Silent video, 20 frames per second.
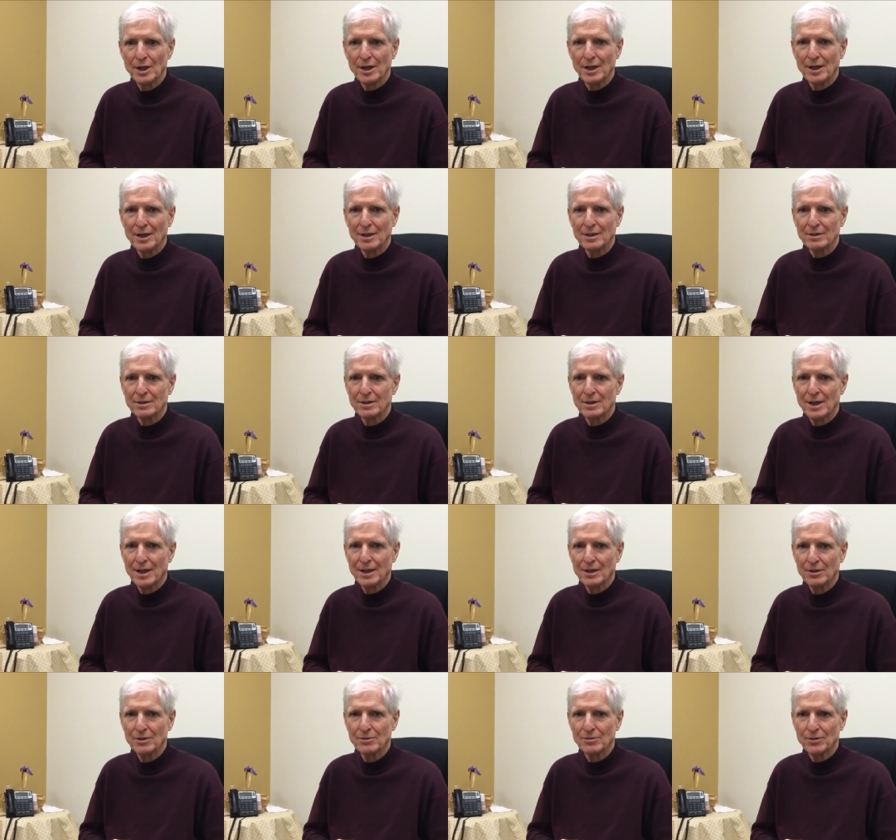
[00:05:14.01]
Uh,
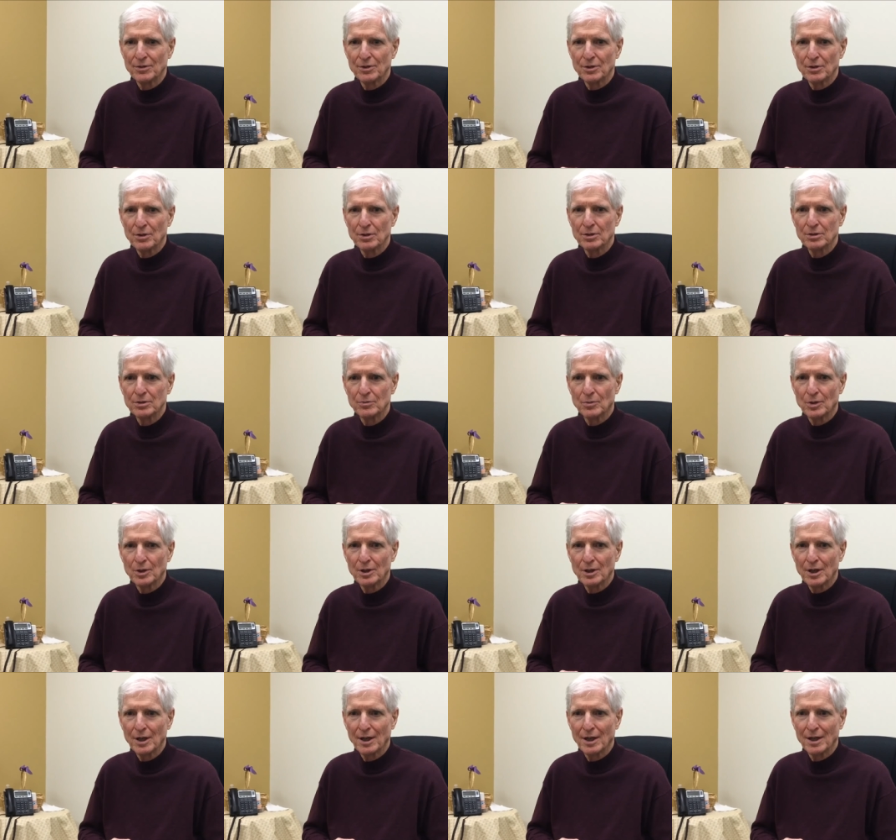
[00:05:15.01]
thank you for your good
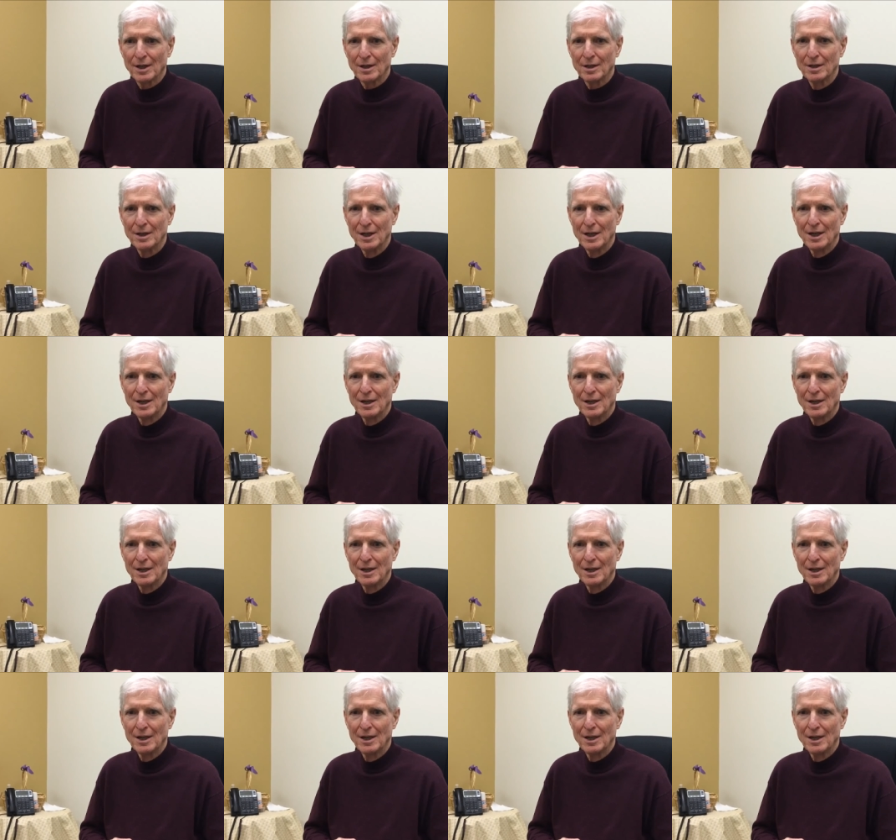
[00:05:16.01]
work and